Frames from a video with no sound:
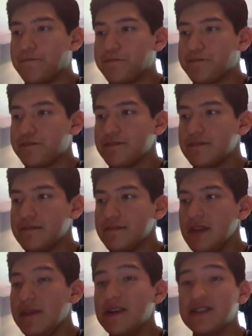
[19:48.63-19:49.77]

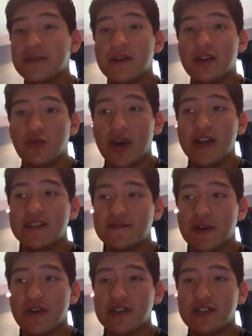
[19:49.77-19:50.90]
I mean, it's going to be a great
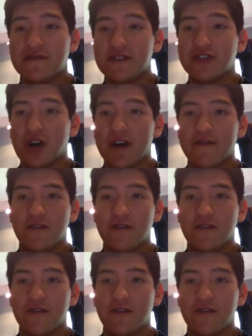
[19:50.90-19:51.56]
experience for the driver.